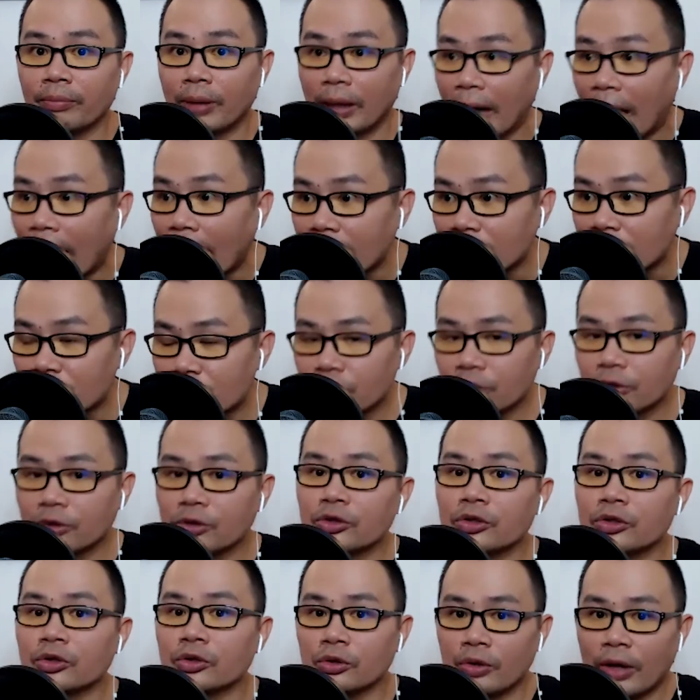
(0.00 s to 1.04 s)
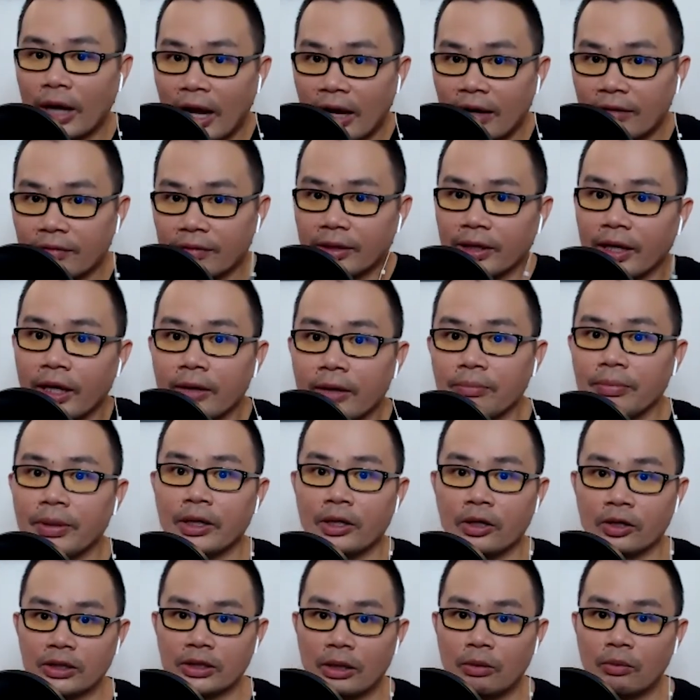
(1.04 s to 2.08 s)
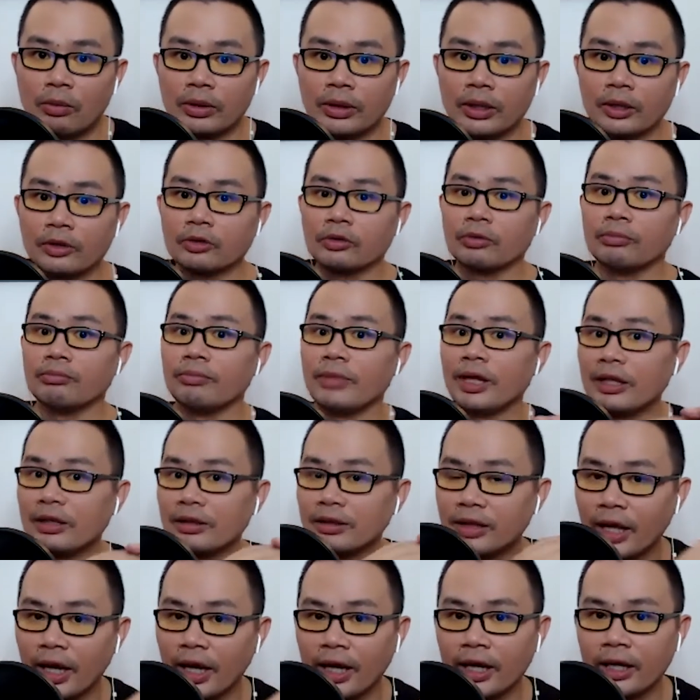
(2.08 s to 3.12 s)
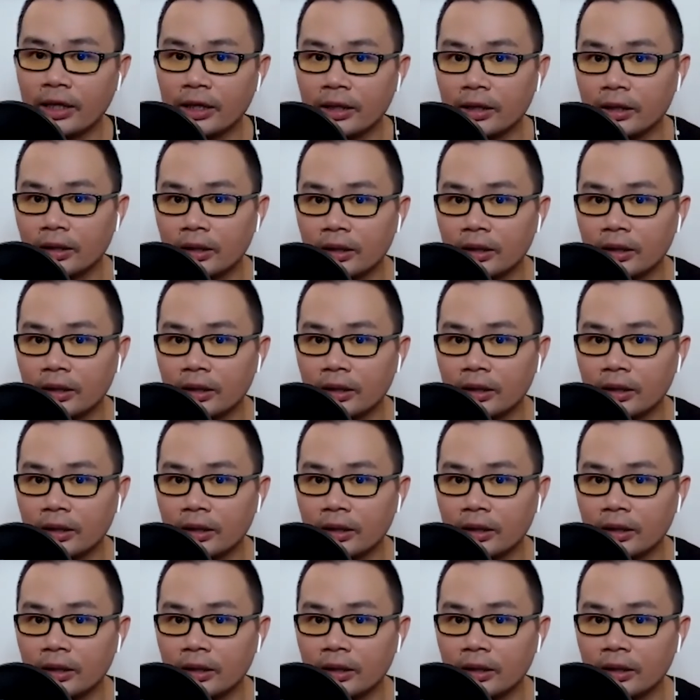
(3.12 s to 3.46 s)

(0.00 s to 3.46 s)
but I choose to have a date because I wanted to maintain